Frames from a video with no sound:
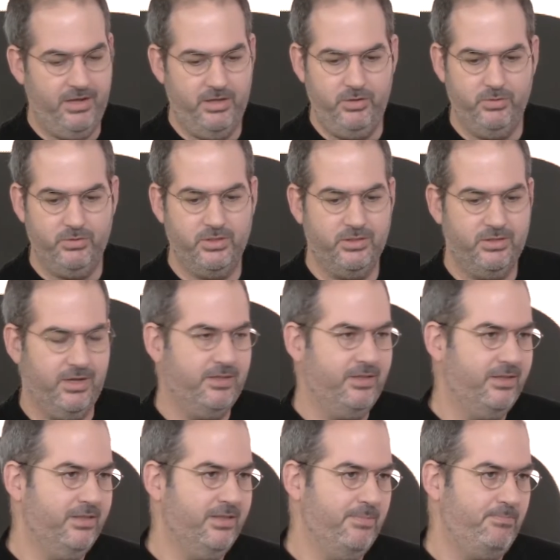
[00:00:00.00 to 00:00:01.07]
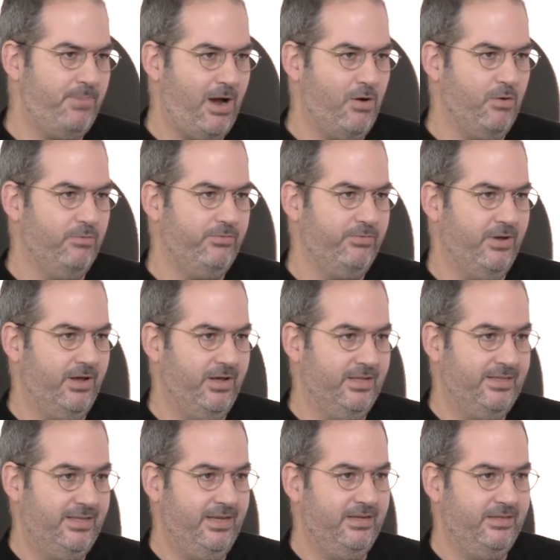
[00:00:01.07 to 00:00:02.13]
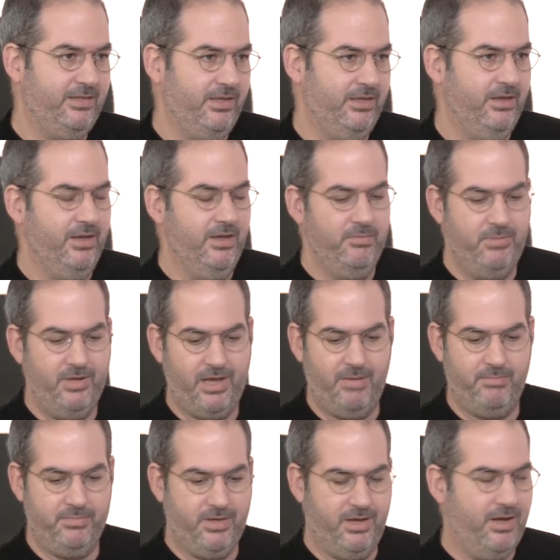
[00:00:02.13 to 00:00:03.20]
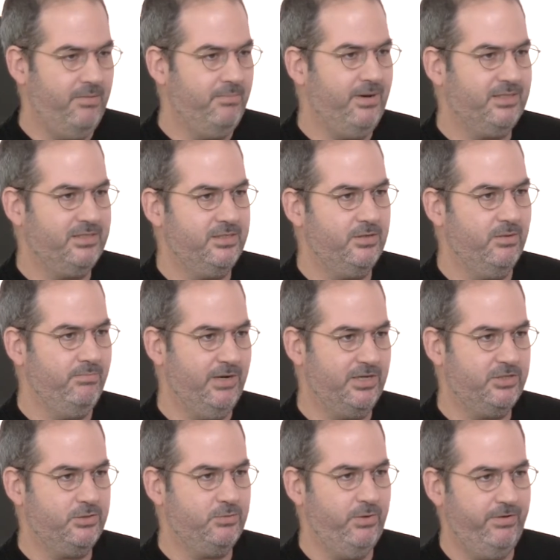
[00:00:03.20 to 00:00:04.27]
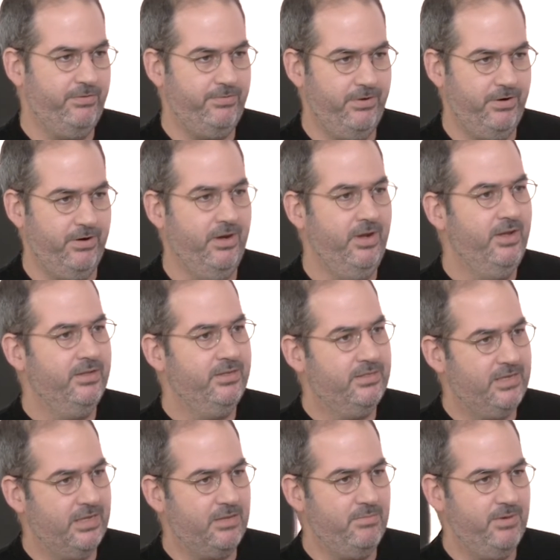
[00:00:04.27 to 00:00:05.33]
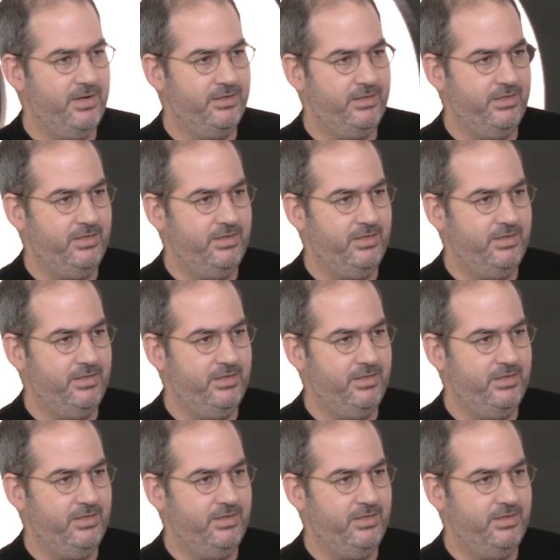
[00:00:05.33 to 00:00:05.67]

using the power of DLT become much swifter. The settlement